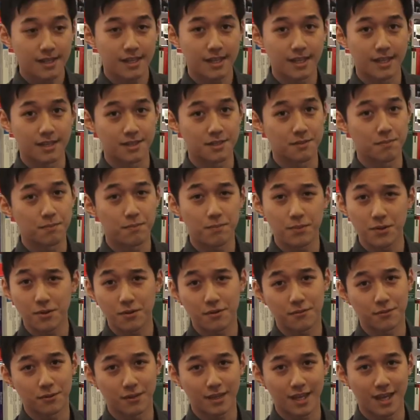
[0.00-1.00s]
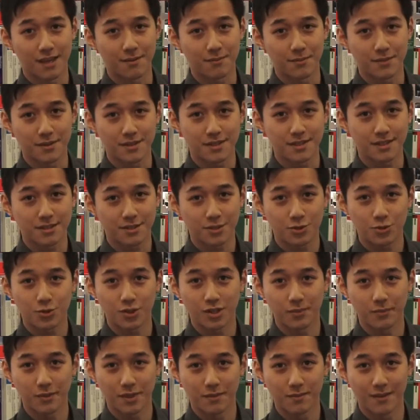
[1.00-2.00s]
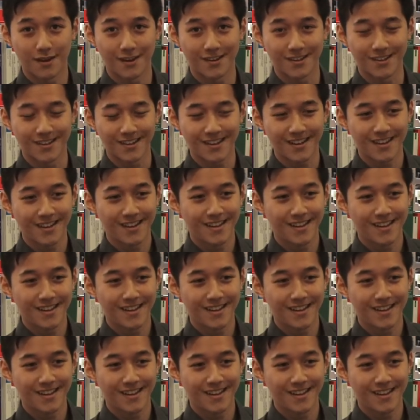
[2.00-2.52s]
It's a beautiful campus, extremely modern.